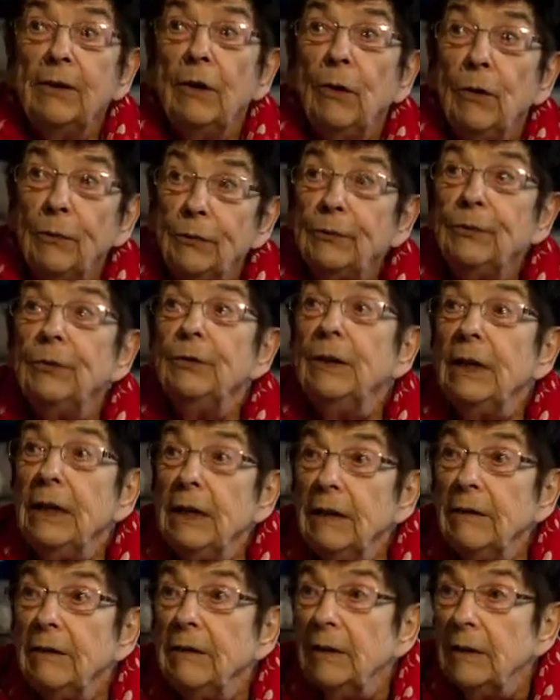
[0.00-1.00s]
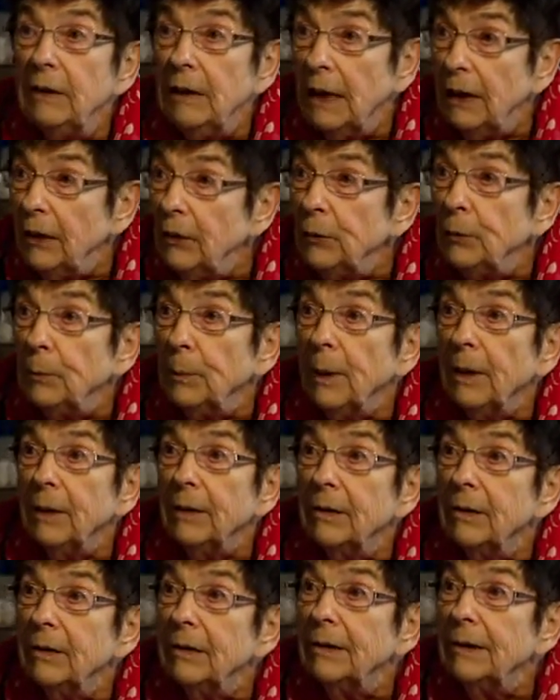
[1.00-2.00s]
hoffwn ni wneud
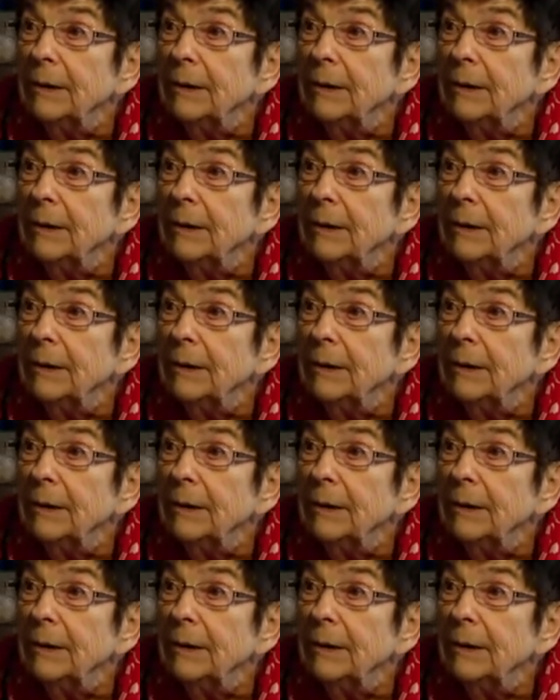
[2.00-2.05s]
rhywbeth.